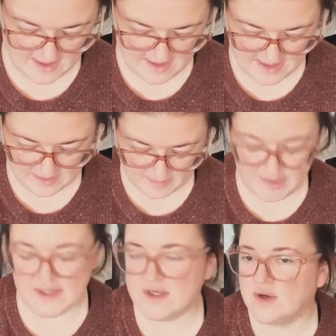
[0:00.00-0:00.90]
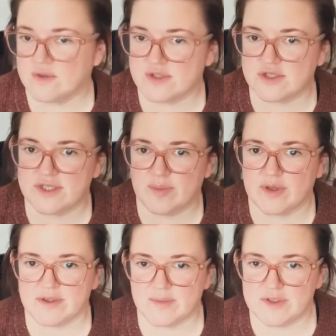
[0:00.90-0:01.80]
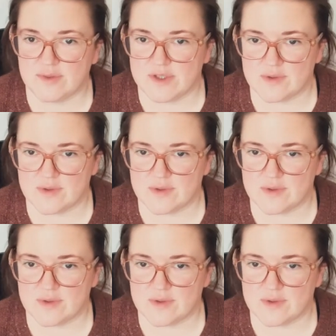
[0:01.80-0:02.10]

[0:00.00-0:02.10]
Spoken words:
jalapenos are typically between